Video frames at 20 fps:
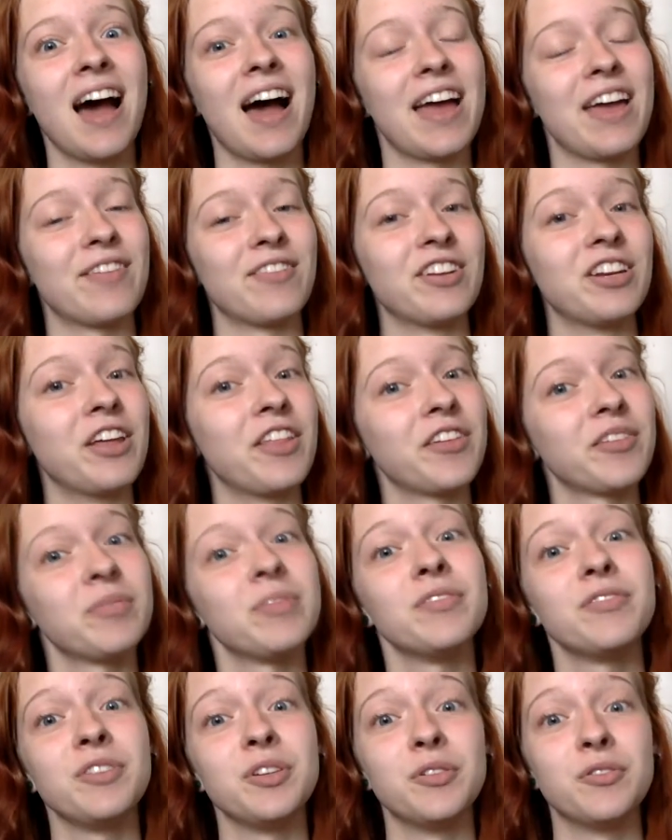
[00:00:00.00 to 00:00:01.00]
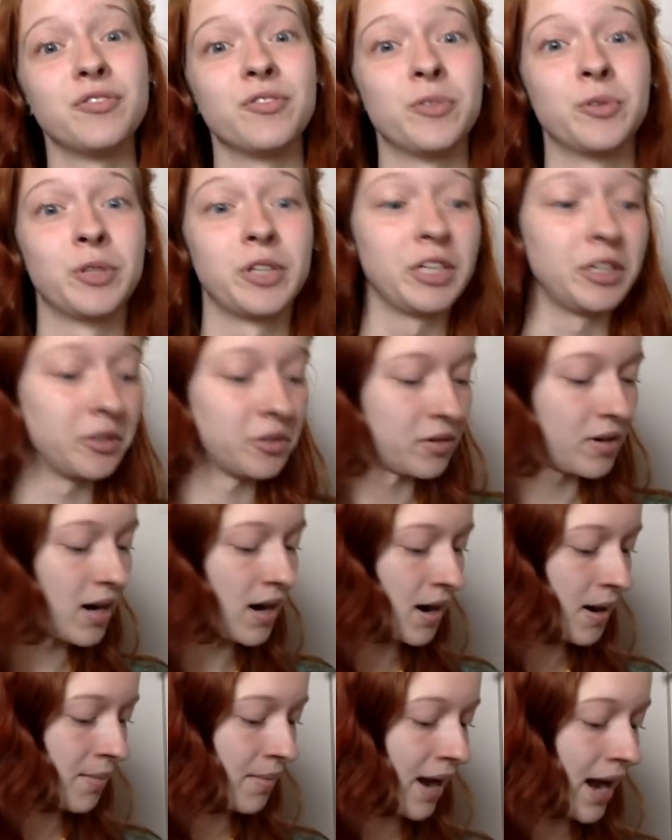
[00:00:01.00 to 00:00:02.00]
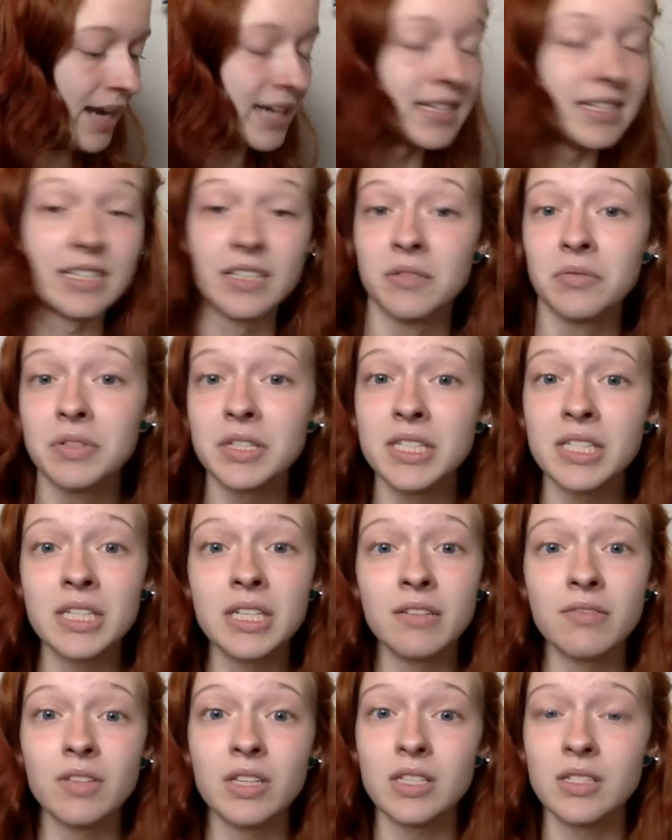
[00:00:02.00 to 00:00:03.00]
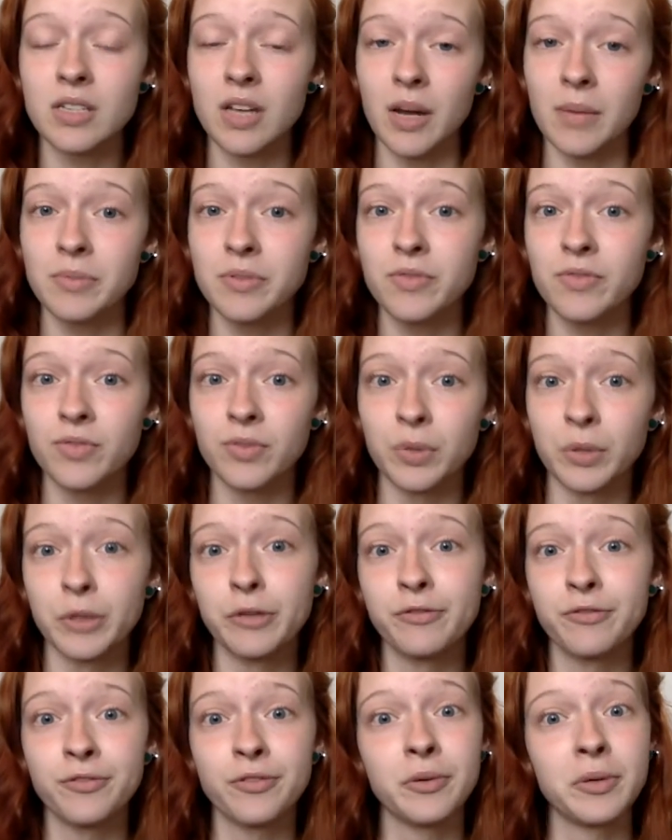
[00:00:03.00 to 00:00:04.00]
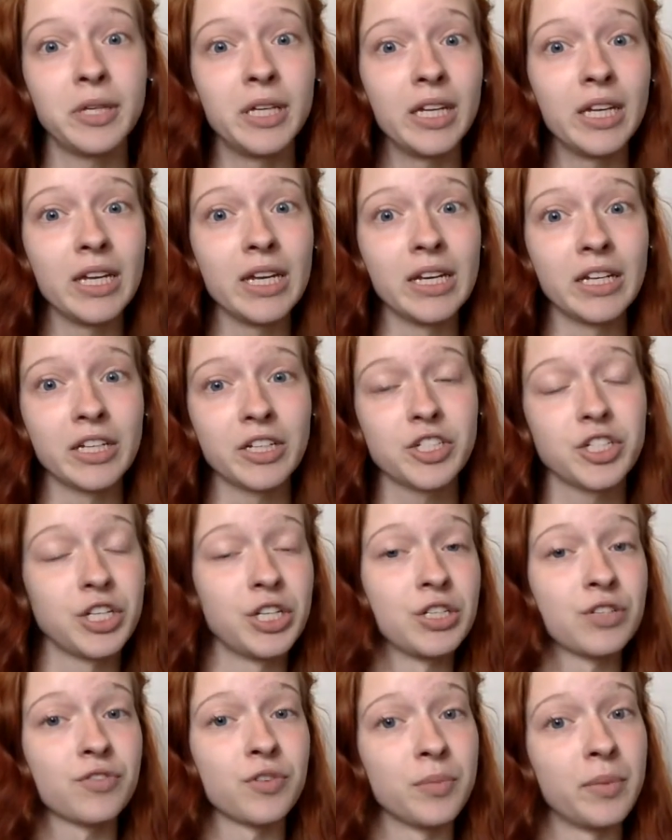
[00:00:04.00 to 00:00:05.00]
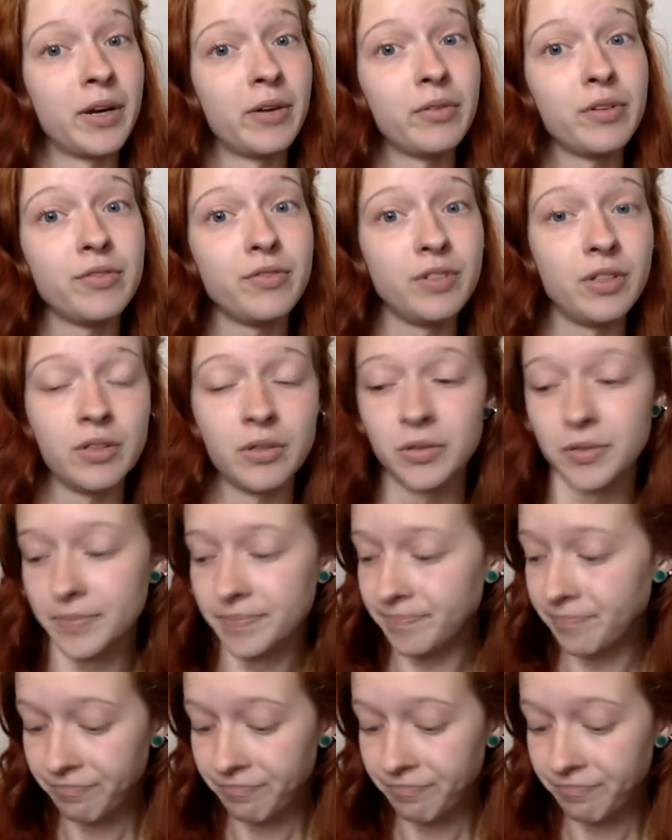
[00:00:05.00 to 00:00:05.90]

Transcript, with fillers: I have another review for you. Um, I did receive these cups for free in exchange for my review.